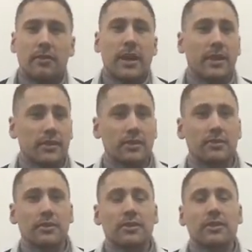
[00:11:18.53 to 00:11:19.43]
paying
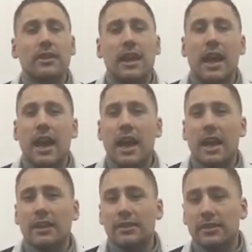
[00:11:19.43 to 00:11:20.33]
customers
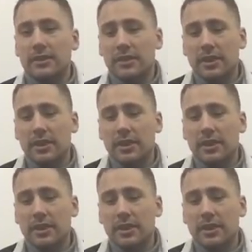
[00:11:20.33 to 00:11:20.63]
and